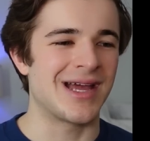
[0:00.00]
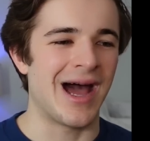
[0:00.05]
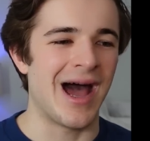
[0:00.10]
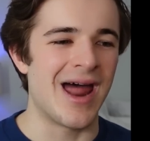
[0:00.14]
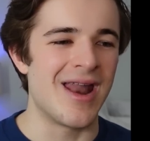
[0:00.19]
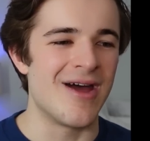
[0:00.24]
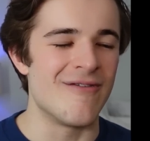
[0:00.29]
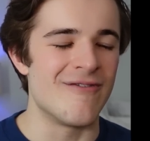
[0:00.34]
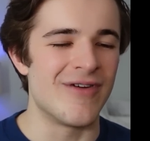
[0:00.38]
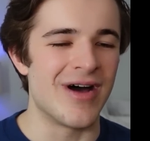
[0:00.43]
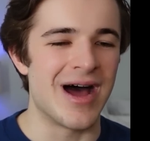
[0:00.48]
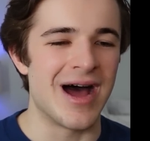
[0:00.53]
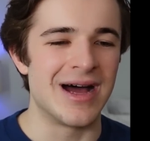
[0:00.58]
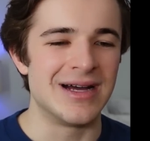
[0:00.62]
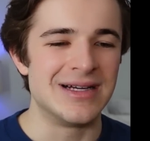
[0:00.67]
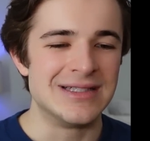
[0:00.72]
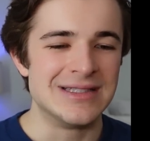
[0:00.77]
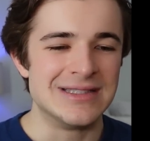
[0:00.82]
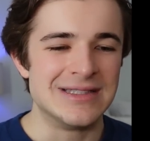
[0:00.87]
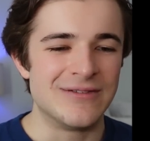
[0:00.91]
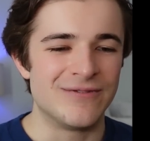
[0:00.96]
kind
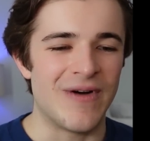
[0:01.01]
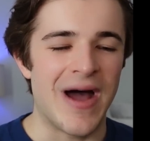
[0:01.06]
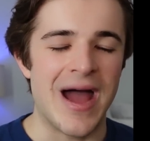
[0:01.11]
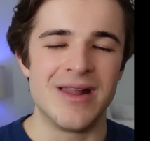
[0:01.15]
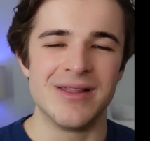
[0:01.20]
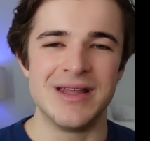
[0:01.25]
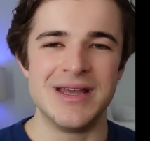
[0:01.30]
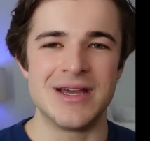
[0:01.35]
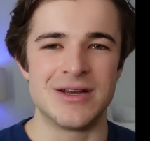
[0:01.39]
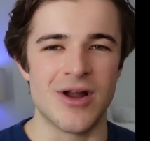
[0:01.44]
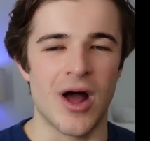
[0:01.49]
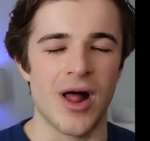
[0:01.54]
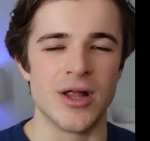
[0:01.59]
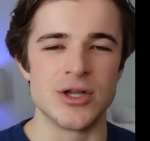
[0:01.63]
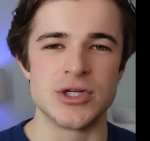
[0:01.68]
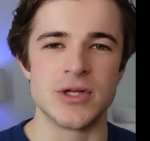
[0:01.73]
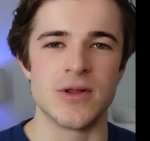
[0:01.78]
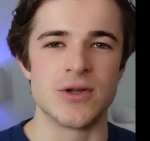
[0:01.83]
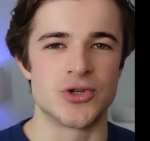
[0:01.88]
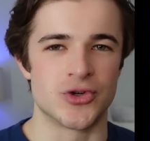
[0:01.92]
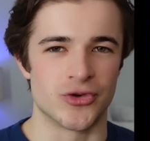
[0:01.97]
of finally
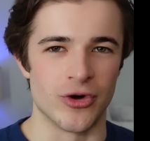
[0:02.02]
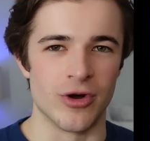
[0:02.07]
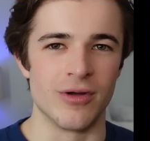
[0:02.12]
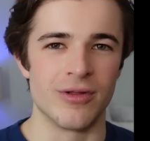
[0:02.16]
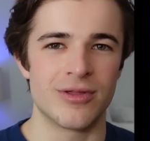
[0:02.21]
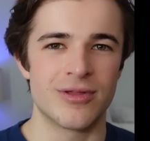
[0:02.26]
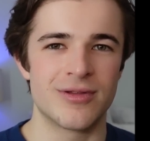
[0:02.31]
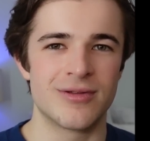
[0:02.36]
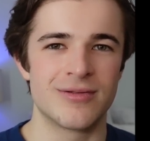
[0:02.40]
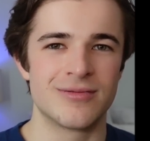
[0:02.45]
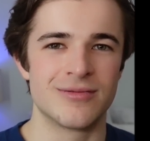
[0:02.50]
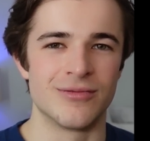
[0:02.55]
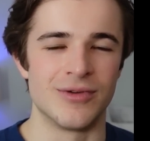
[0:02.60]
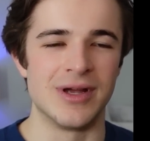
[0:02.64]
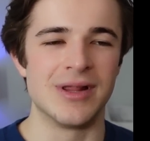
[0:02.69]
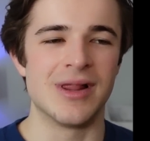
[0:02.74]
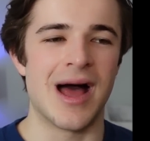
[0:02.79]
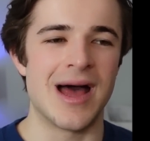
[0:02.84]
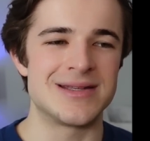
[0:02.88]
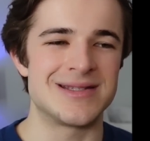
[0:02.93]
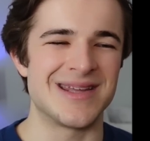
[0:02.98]
acknowledging the truth,
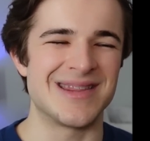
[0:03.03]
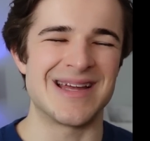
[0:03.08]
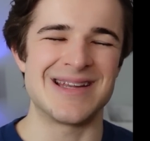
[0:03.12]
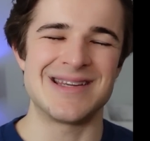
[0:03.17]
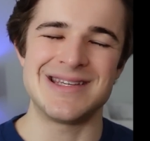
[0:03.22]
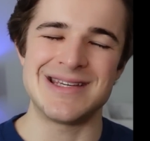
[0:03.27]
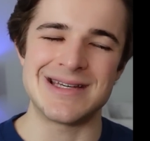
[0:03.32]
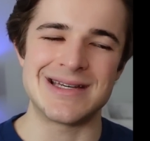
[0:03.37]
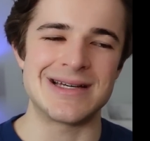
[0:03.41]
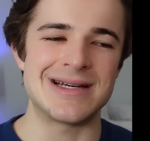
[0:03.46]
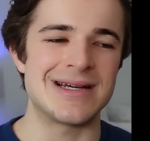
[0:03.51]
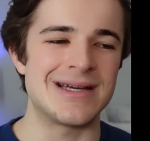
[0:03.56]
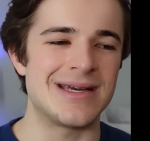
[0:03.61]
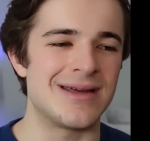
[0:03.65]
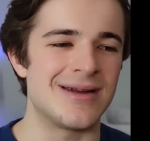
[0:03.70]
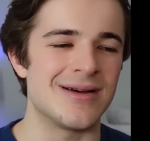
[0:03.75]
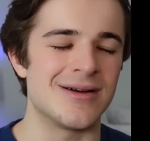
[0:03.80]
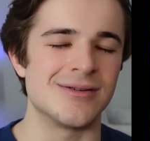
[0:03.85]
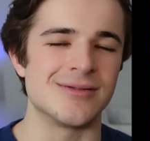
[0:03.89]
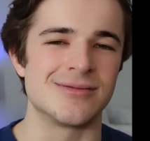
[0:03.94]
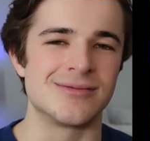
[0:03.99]
realizing that, yeah, you
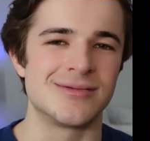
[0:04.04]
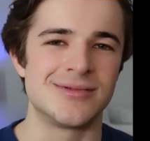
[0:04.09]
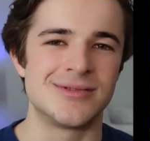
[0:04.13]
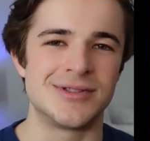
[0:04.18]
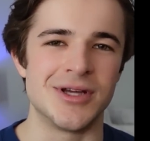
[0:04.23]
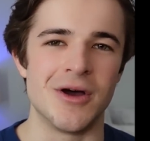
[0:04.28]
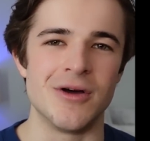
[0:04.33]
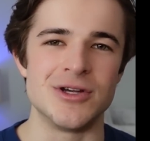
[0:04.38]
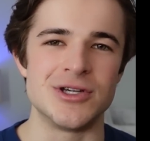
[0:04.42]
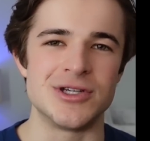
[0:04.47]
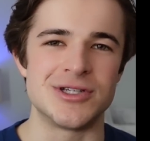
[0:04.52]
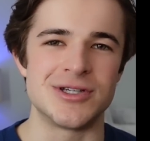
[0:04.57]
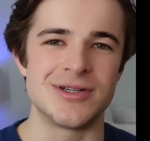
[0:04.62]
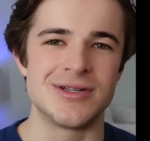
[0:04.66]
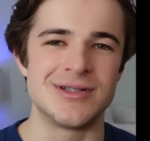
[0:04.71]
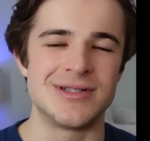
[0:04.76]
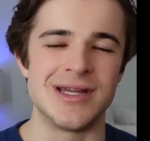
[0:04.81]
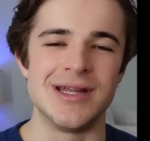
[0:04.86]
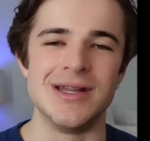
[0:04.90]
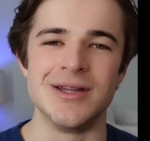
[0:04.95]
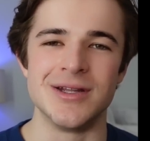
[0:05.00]
know, Doge
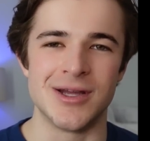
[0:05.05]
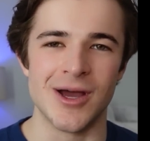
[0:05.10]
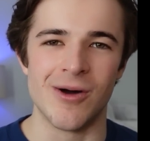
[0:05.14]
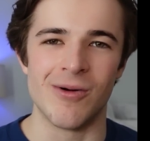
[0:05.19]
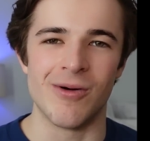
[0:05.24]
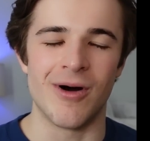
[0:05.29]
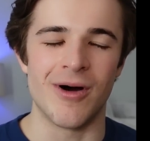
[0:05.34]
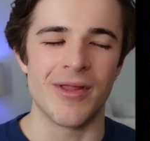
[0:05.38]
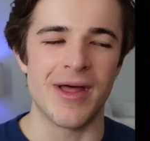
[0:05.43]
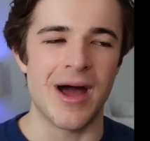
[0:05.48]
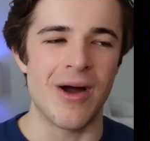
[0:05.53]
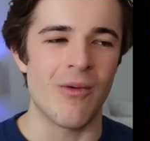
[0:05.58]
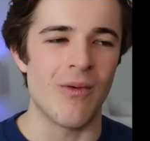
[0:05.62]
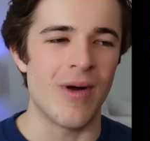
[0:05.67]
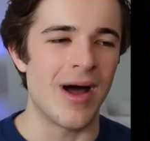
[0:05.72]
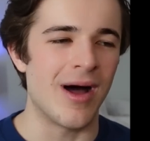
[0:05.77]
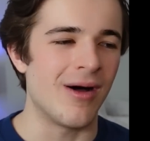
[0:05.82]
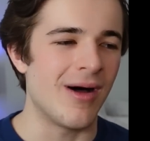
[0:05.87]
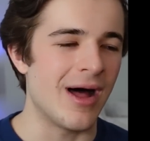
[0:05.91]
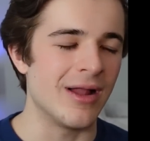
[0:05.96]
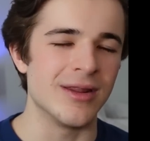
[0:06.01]
didn't go all that
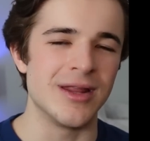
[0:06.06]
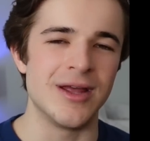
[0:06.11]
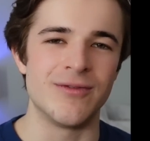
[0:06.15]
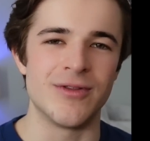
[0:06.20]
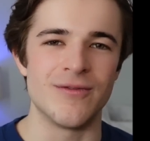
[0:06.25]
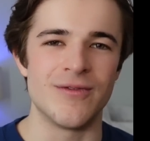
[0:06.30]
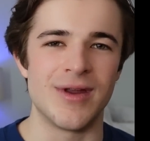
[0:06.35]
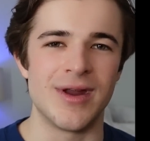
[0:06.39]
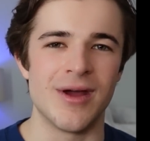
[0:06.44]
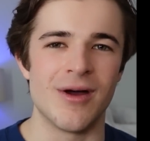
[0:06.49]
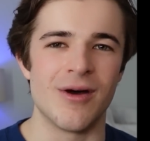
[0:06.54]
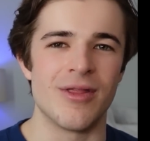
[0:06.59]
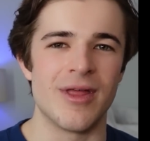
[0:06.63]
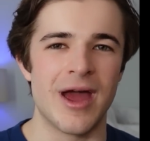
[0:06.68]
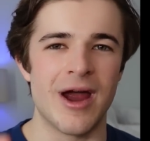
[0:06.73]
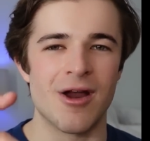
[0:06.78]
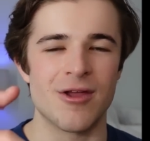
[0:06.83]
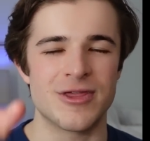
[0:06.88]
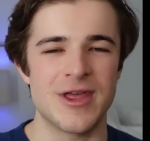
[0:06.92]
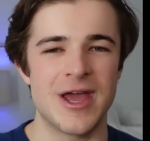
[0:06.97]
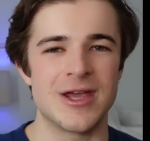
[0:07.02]
well. I'll leave the video
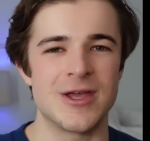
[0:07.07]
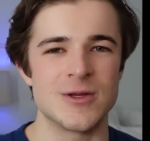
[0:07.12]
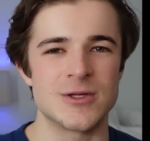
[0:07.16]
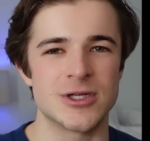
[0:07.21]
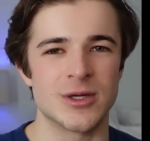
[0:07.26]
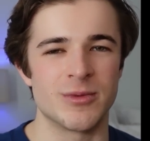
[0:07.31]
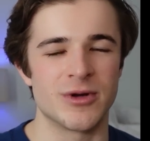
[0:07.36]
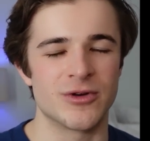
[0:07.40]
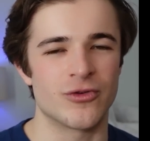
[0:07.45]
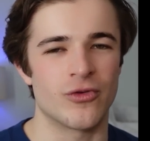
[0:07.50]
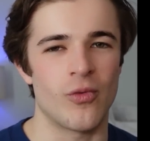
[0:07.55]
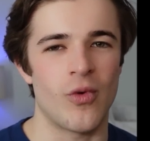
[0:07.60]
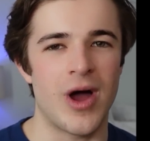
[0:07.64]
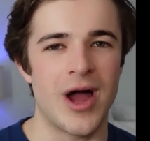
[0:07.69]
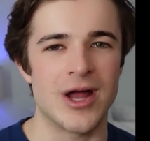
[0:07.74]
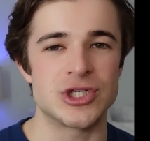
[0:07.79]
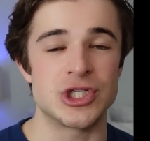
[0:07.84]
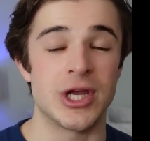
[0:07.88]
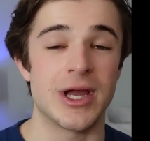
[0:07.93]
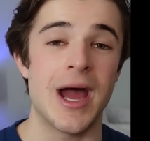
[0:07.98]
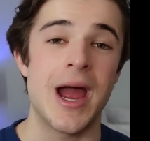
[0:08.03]
there. Thank you so much for
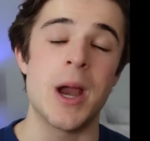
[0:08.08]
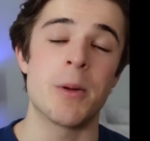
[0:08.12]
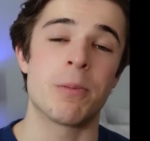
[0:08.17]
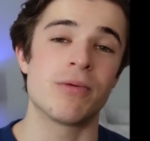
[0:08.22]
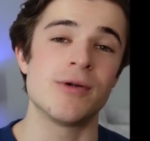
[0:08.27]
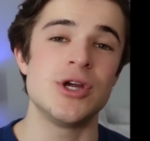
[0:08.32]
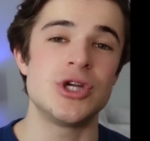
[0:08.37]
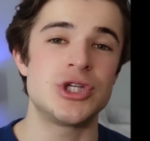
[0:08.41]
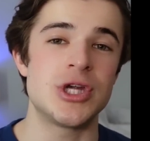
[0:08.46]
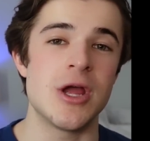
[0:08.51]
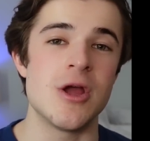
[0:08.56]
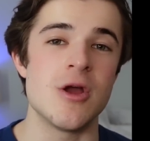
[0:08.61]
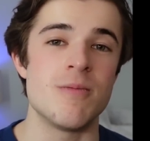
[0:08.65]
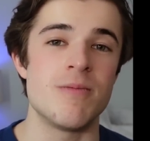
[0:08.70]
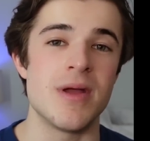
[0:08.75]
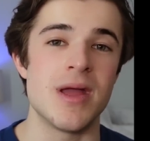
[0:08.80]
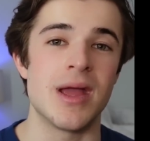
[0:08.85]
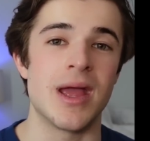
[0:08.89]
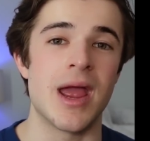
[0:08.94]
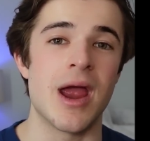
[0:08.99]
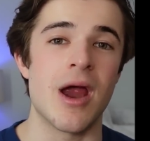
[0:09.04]
watching. I appreciate you
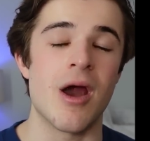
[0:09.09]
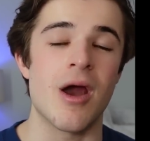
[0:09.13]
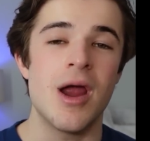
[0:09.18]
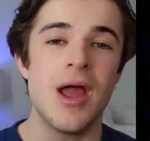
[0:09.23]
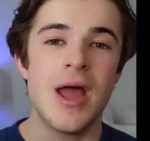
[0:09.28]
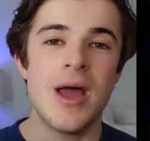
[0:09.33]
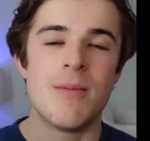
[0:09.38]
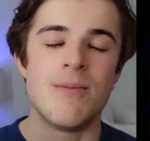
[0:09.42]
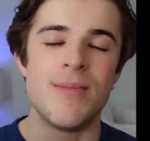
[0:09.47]
being here.